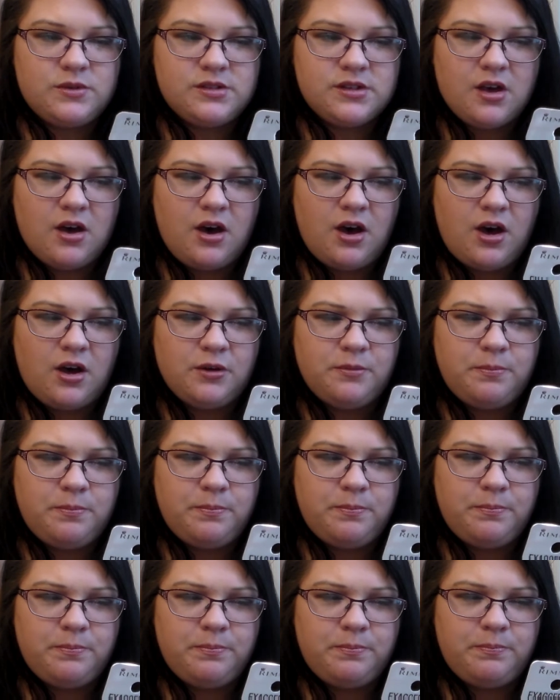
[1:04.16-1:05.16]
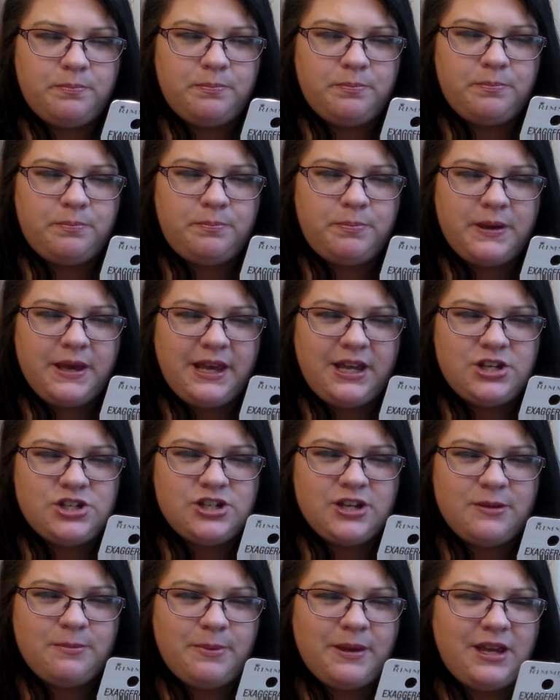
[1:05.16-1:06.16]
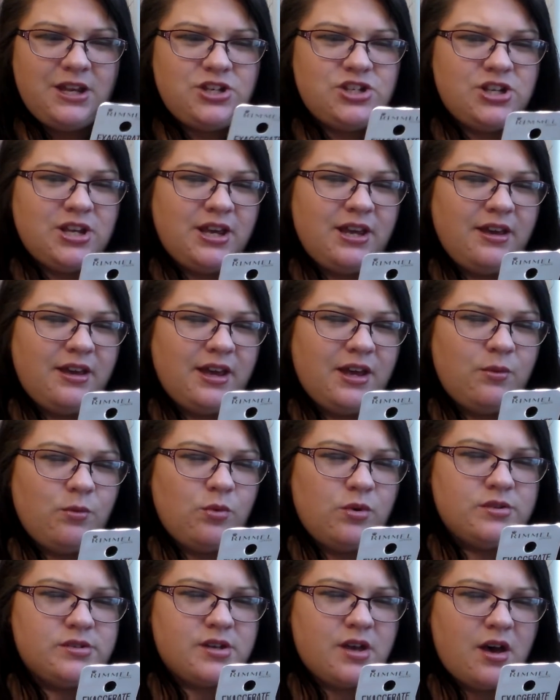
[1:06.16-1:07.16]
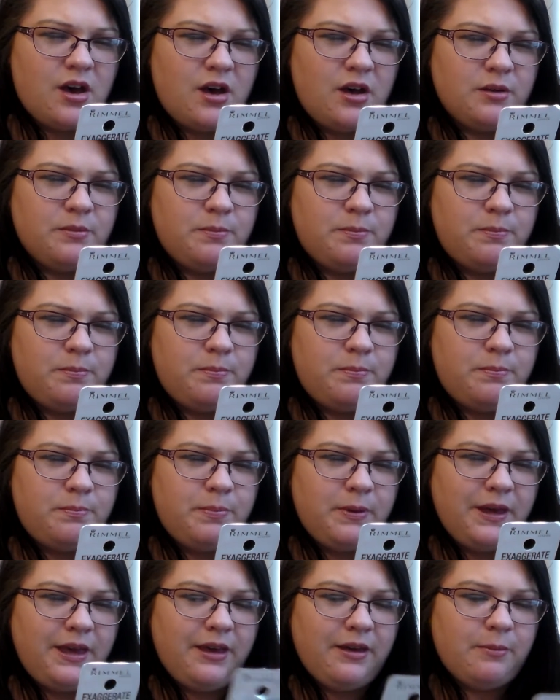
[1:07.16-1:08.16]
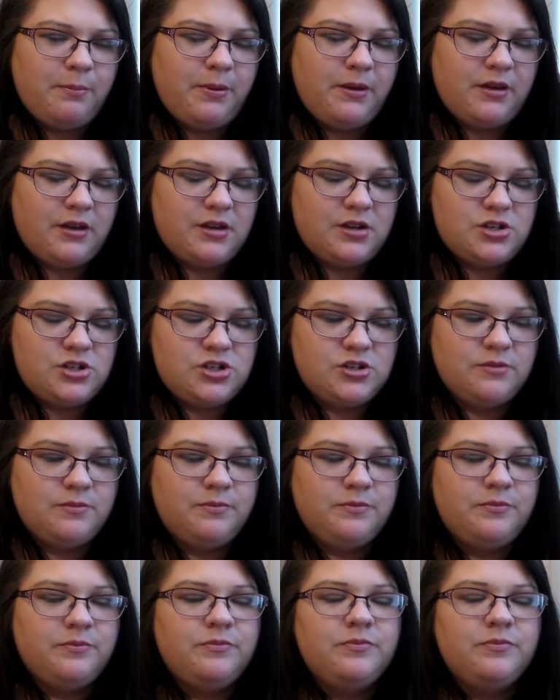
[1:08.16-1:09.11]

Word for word: one's called Peachy Beachy, and one's called Pink-a-Punch.